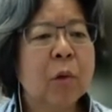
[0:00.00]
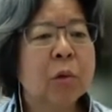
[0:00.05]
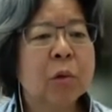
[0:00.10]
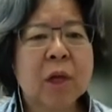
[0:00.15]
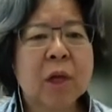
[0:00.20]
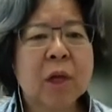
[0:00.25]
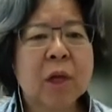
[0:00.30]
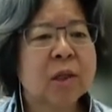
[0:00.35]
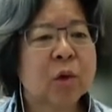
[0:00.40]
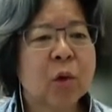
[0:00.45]
No,
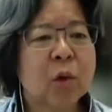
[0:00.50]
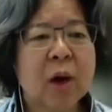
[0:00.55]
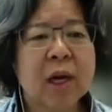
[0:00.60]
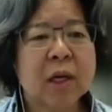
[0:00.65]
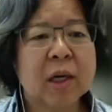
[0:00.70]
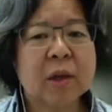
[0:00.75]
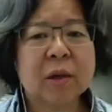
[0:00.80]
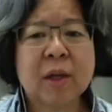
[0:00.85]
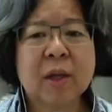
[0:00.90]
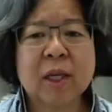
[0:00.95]
that's
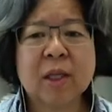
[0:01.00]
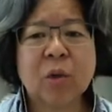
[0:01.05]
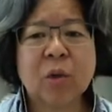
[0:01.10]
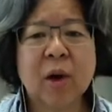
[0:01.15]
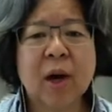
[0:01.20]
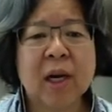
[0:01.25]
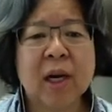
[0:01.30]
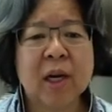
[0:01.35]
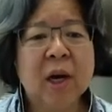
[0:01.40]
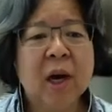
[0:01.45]
great.
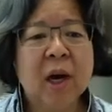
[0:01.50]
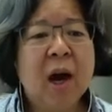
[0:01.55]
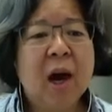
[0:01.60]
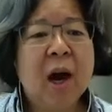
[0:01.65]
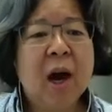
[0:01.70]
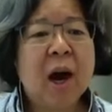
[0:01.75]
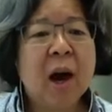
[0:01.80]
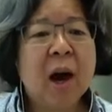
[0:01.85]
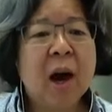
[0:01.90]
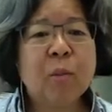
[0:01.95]

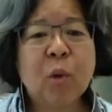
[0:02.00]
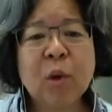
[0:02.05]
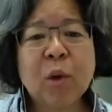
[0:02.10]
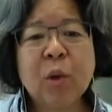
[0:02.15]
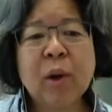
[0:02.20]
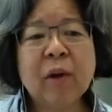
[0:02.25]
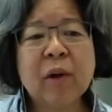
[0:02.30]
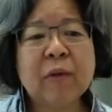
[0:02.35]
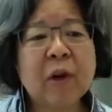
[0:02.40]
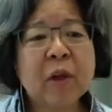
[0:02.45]
I'm
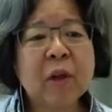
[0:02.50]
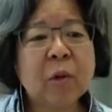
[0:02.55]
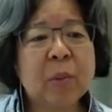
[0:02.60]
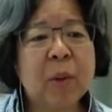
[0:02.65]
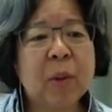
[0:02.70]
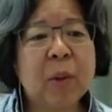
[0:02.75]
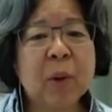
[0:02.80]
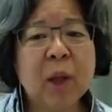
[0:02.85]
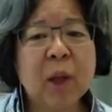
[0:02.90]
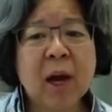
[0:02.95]
wondering if other
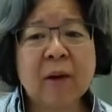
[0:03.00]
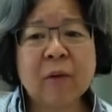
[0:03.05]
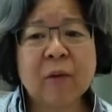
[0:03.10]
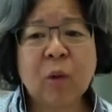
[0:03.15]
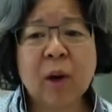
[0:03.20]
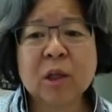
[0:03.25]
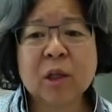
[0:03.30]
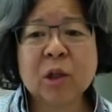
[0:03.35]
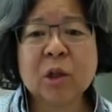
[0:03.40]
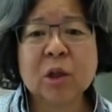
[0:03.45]
people have
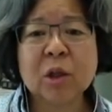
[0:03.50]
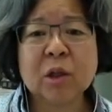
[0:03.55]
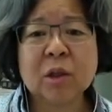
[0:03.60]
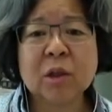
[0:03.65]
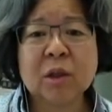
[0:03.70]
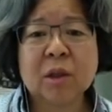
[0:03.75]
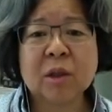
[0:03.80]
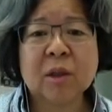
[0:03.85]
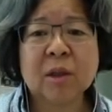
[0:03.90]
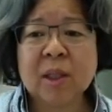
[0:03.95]

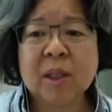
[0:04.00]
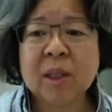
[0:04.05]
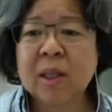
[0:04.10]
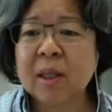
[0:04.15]
questions.